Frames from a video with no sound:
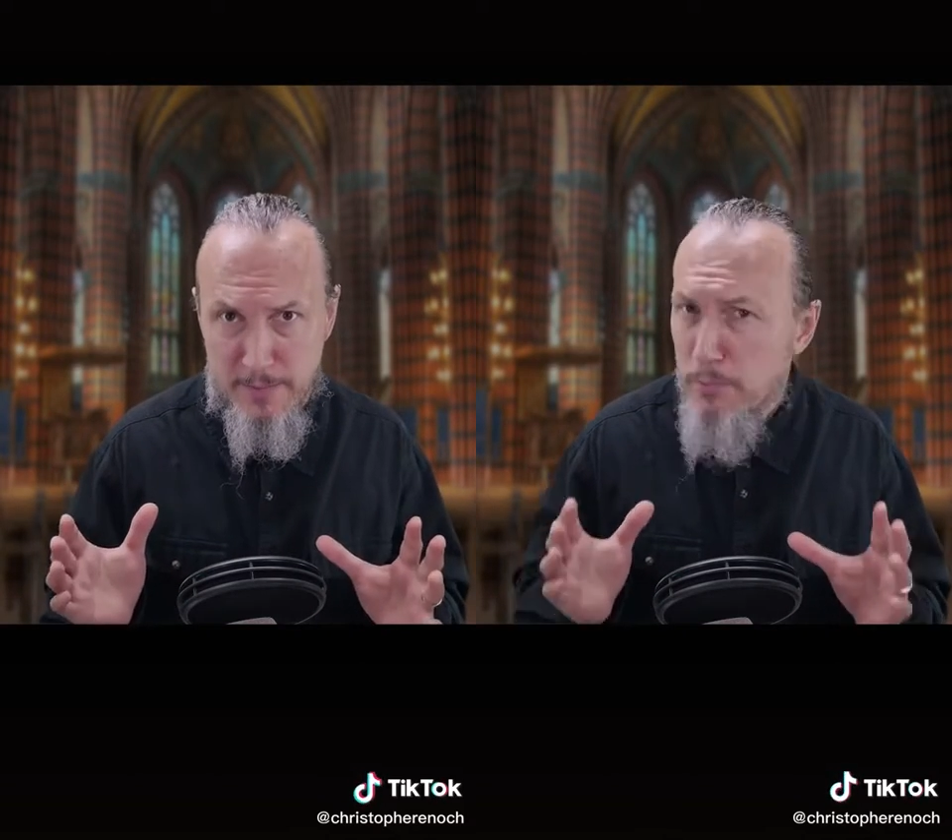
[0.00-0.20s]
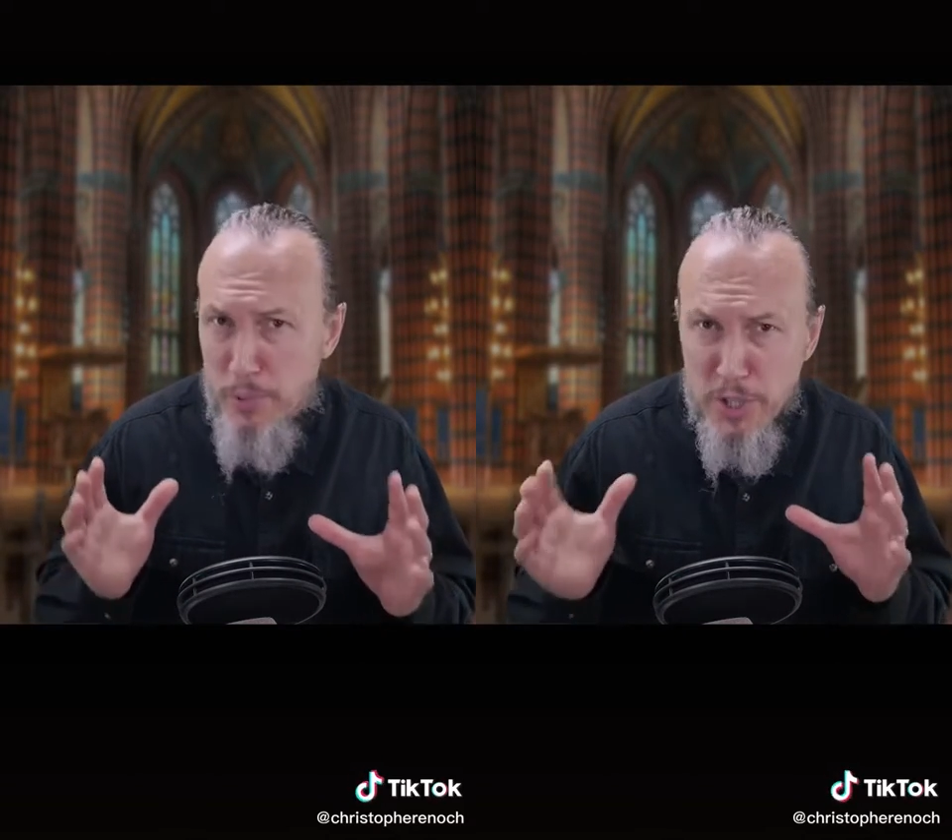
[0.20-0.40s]

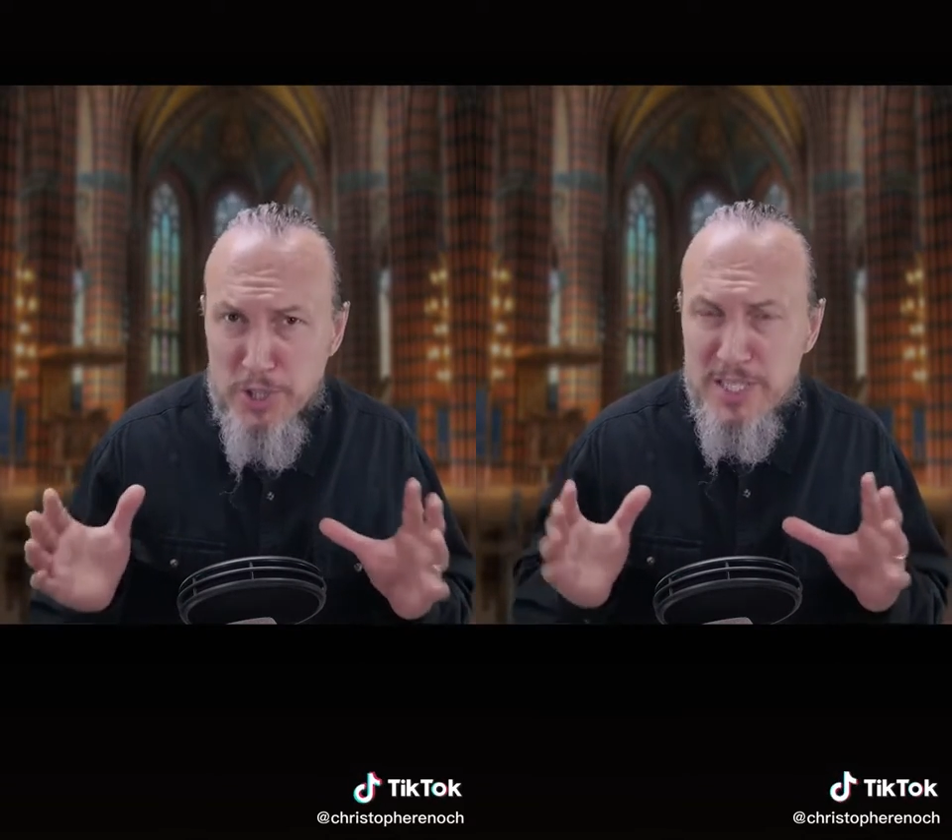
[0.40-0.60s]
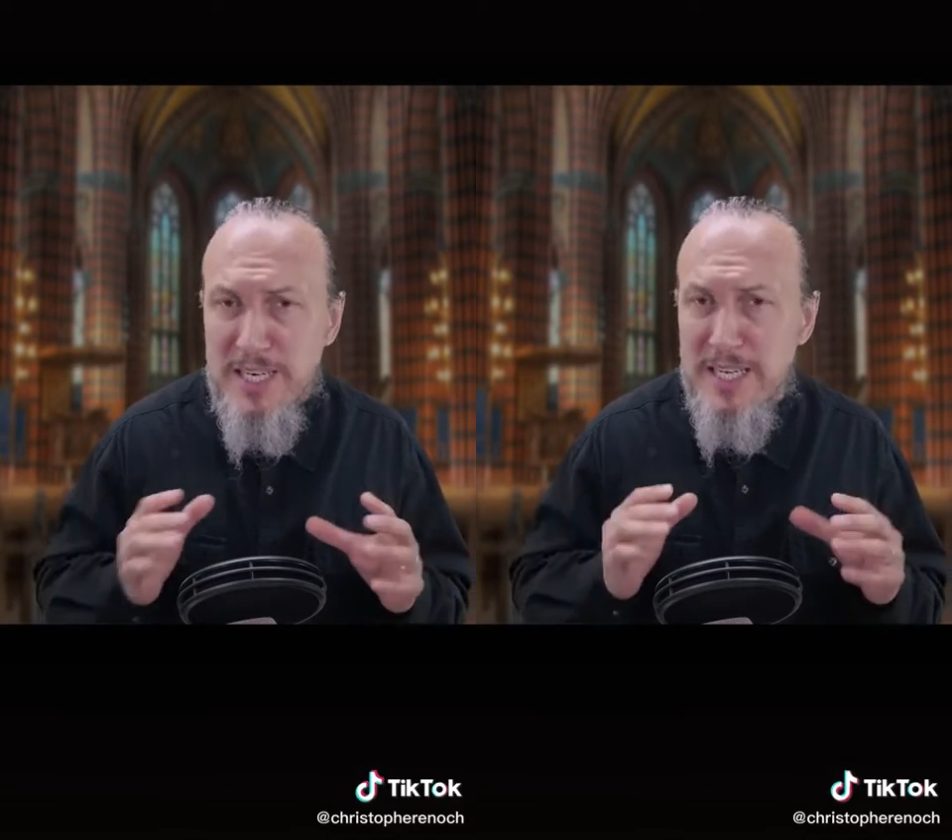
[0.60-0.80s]

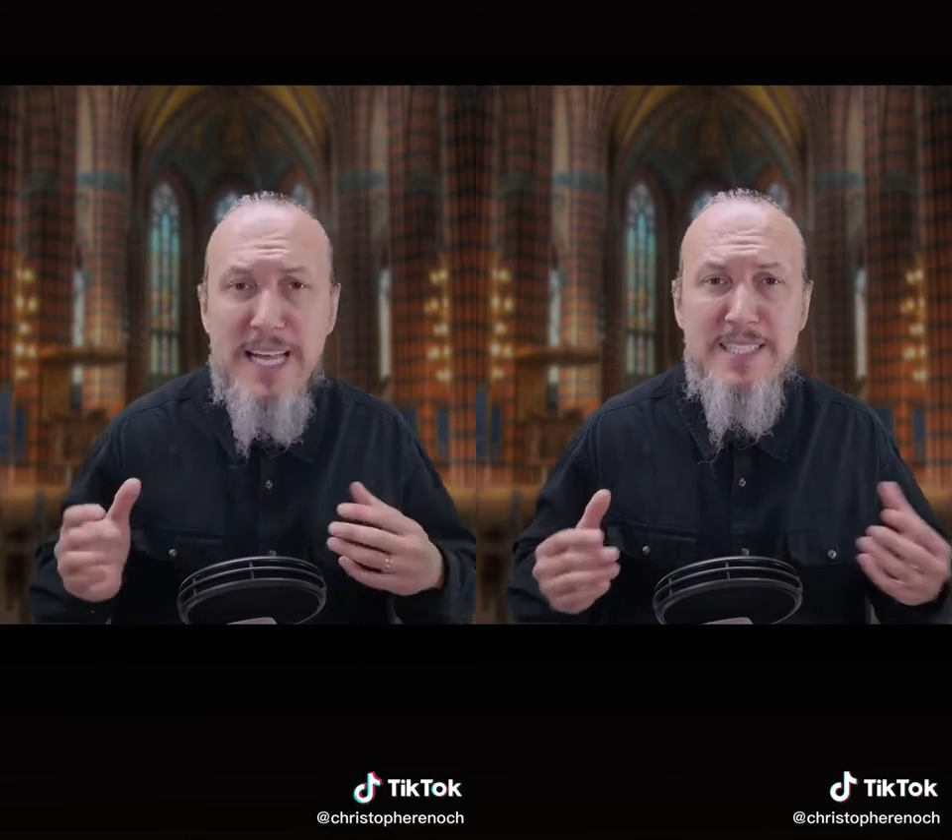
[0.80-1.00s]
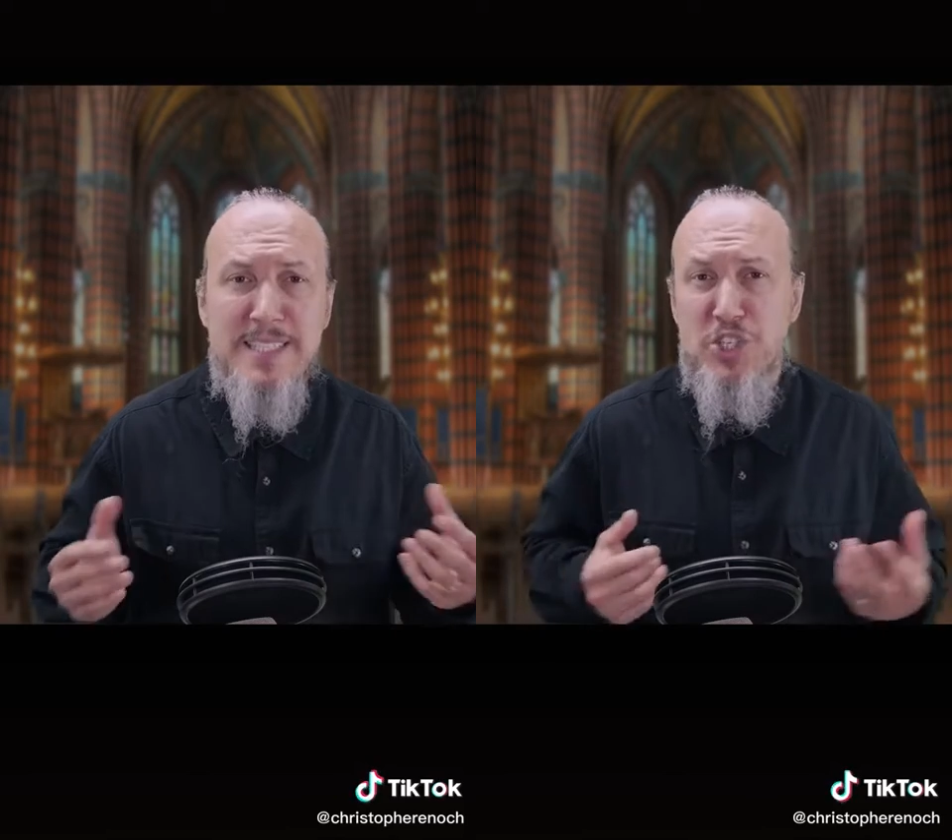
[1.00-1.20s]
Personally, I
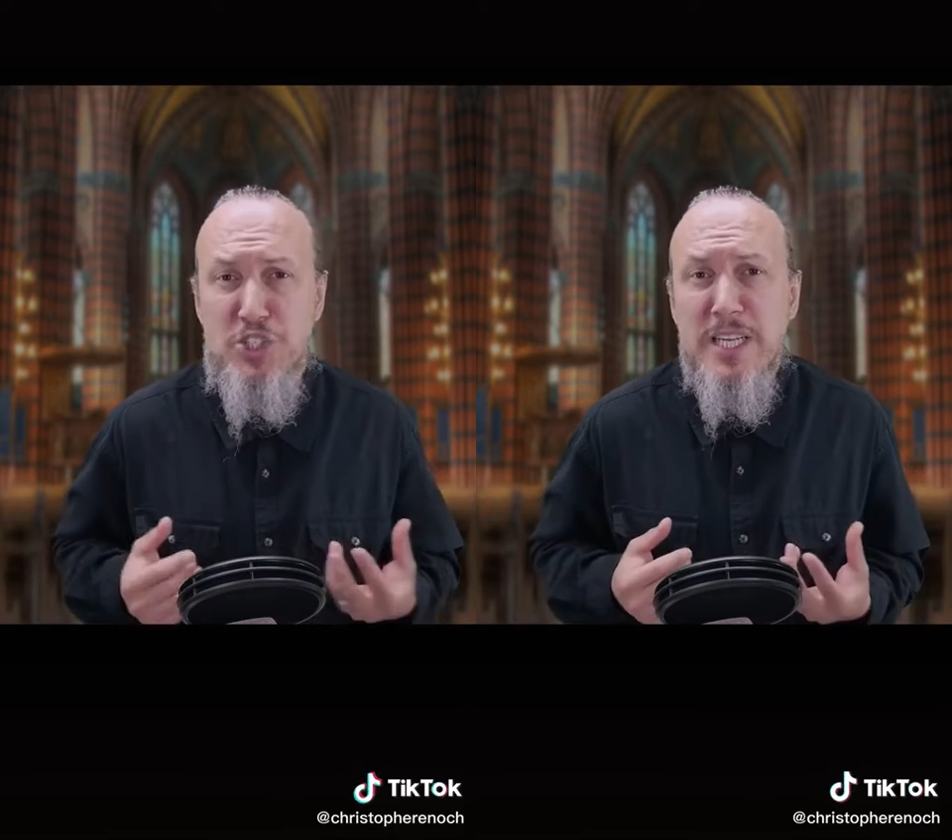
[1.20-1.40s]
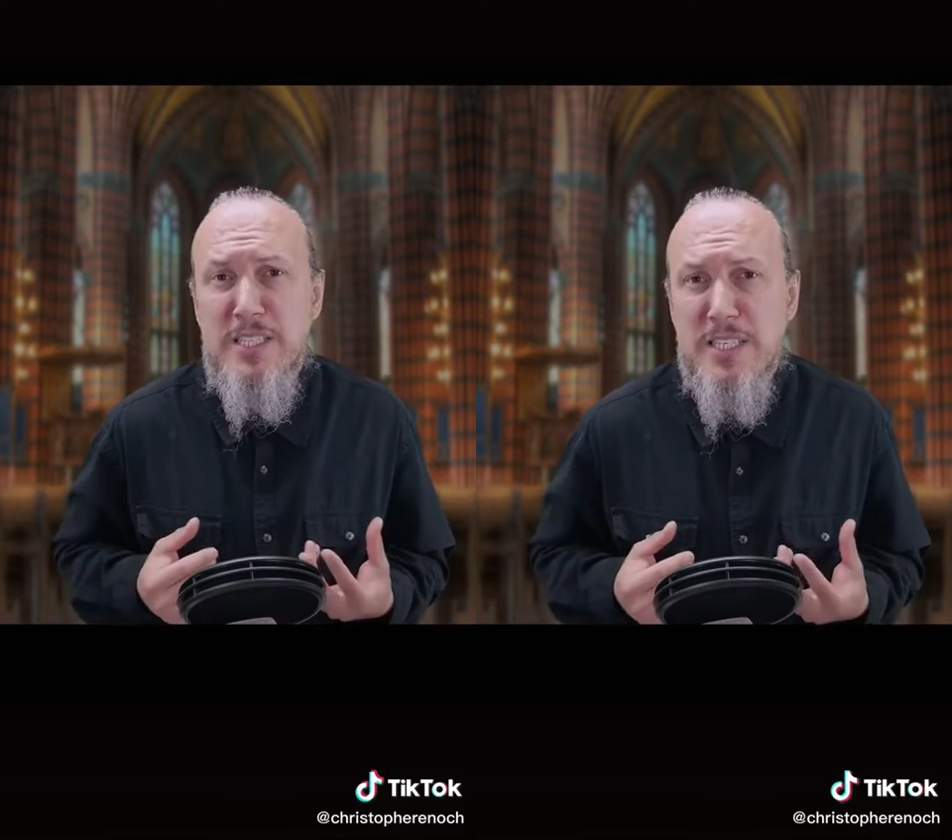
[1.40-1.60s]
see
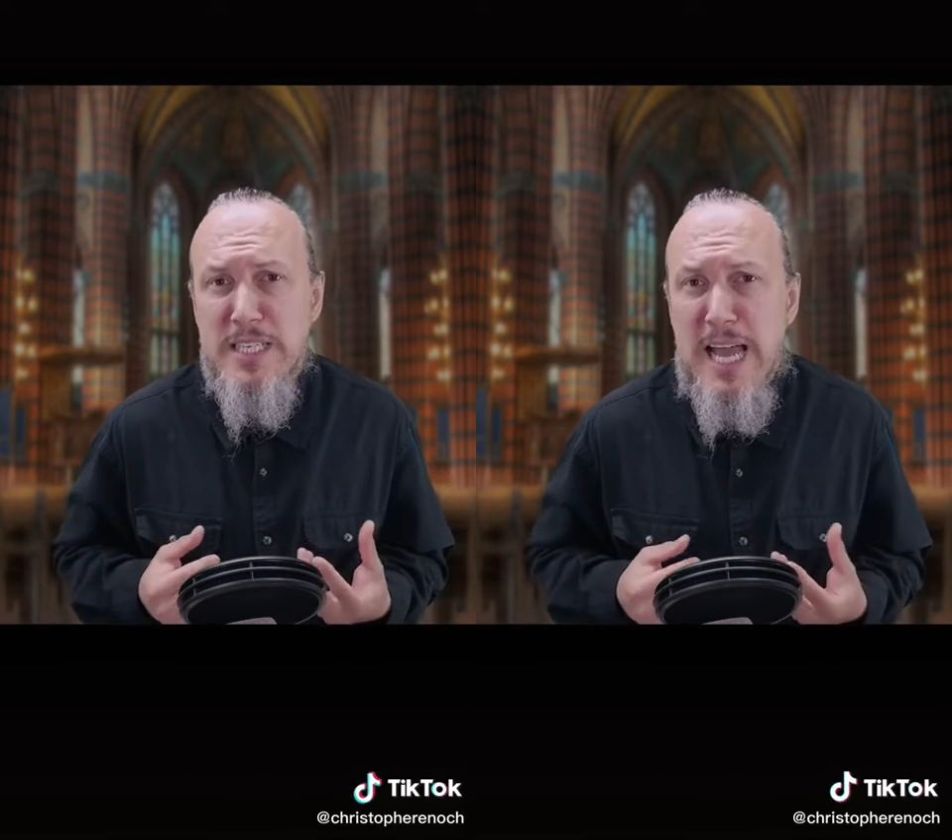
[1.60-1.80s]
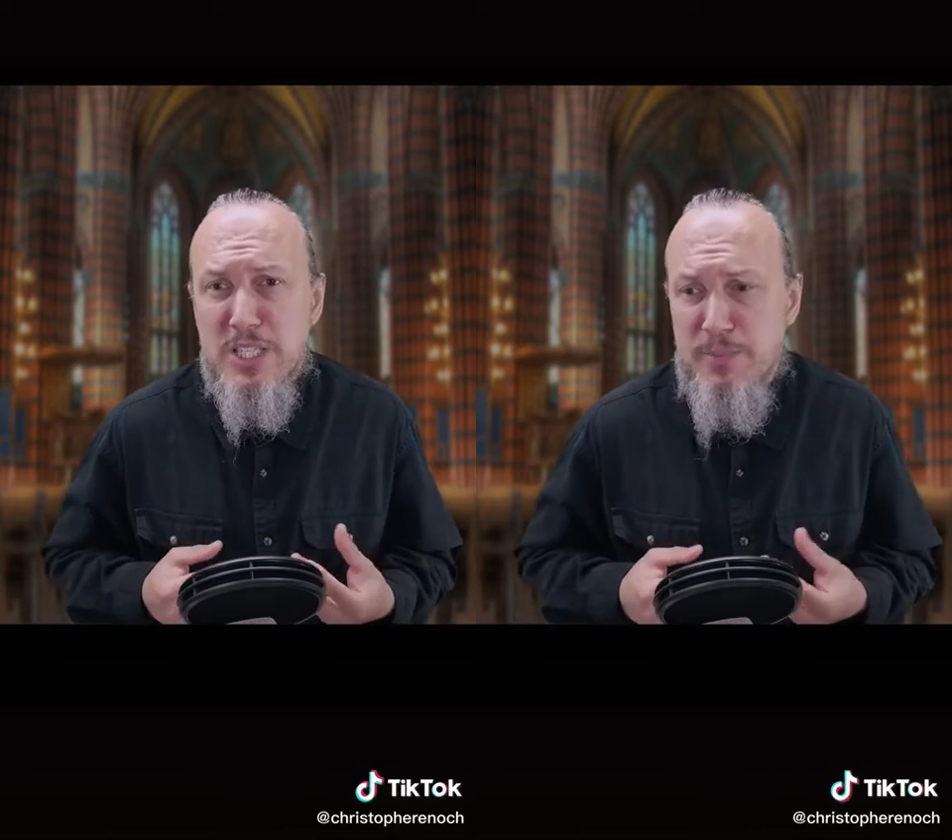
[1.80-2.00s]
Jesus as